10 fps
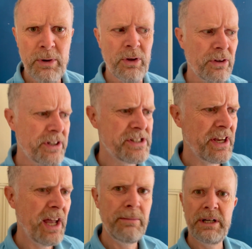all the
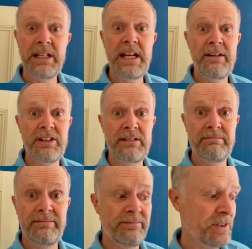time and it never
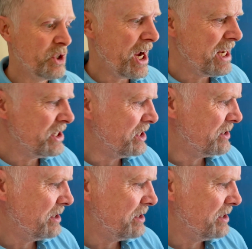changes.